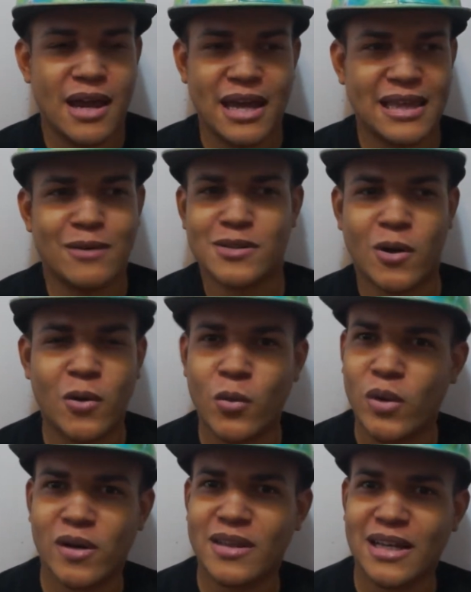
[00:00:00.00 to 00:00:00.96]
And that was a whole
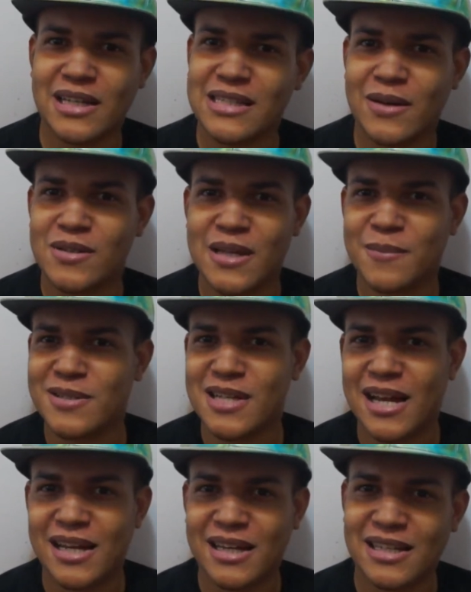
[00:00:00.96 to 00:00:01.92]
weird thing because that was
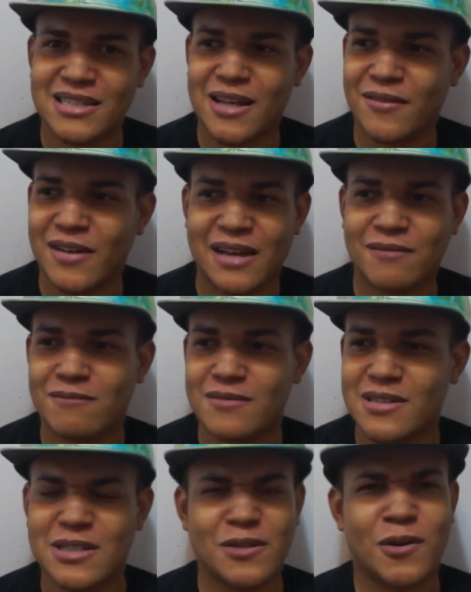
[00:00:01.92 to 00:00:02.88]
episodic and stuff, and I
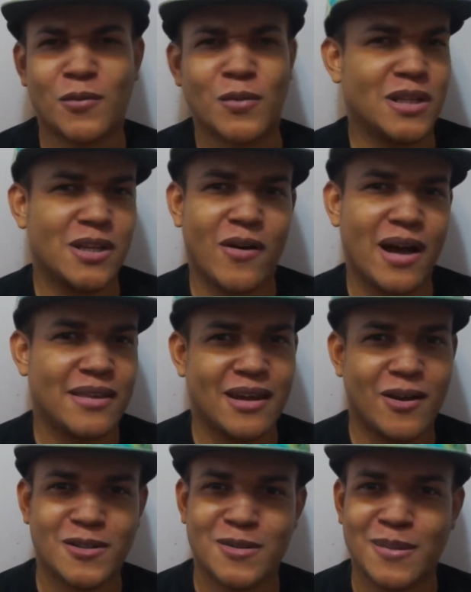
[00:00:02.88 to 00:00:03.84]
still don't really know how
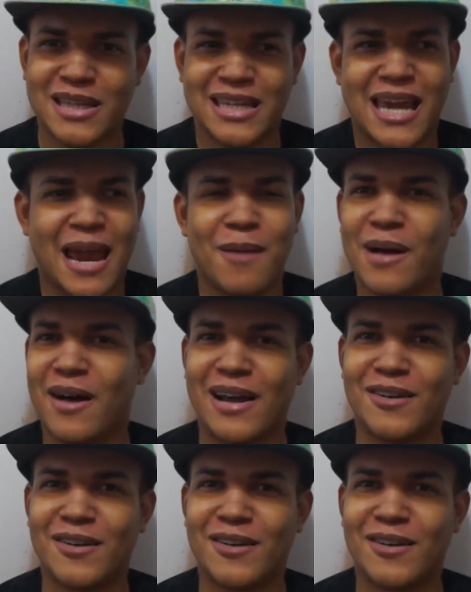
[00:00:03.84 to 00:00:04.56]
that ultimately came out.